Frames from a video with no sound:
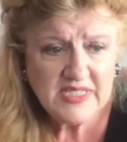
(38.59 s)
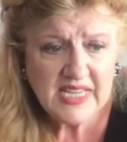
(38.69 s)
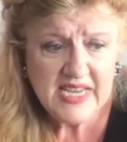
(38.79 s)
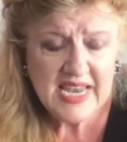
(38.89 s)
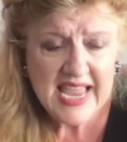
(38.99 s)

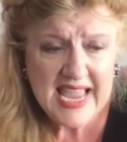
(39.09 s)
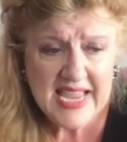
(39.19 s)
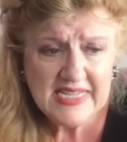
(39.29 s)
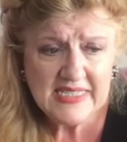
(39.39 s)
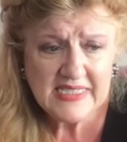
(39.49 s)
in
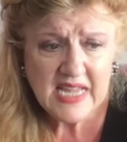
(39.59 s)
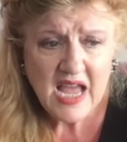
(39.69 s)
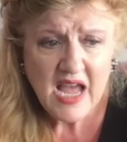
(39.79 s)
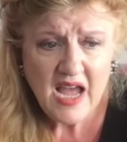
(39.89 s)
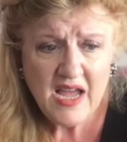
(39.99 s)
his
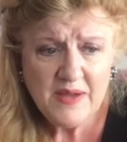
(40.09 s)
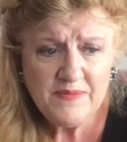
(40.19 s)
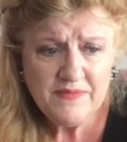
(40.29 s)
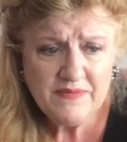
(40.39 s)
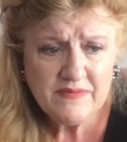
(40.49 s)

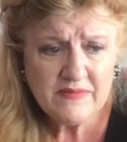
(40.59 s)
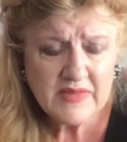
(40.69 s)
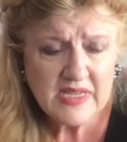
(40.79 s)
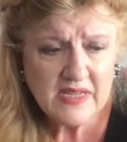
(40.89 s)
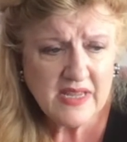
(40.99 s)

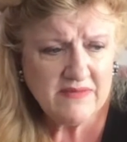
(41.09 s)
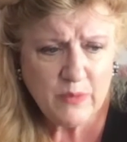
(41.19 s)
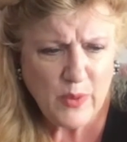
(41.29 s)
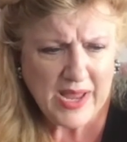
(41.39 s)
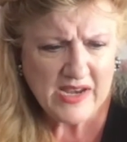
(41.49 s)
it
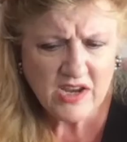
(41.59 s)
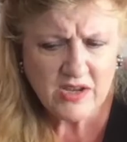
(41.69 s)
won a